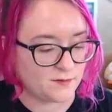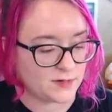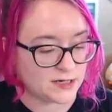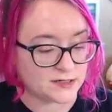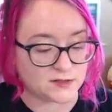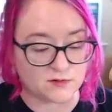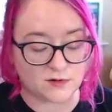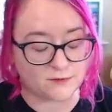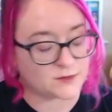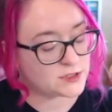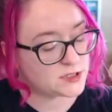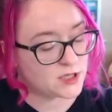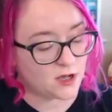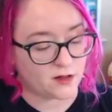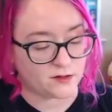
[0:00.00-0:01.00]
It is
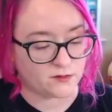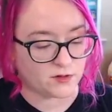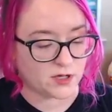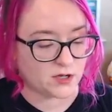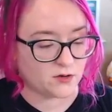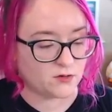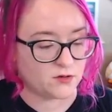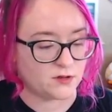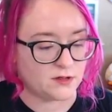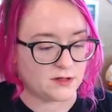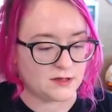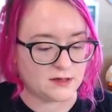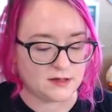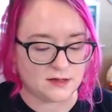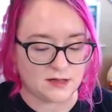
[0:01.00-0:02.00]
reverse hollow though.
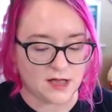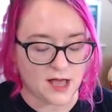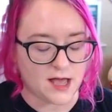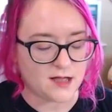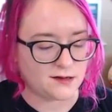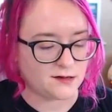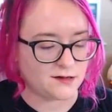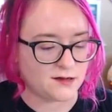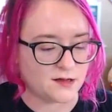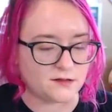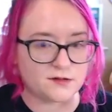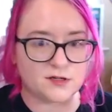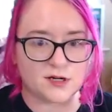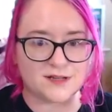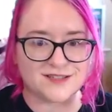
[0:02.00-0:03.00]
And
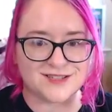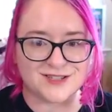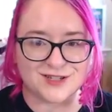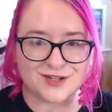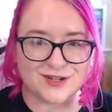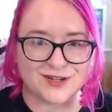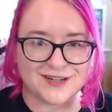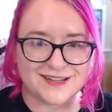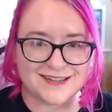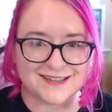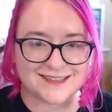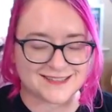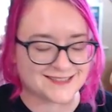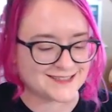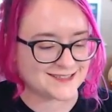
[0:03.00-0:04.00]
another
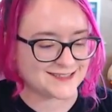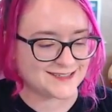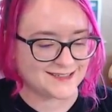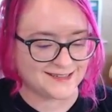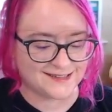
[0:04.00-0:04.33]
Xerneas.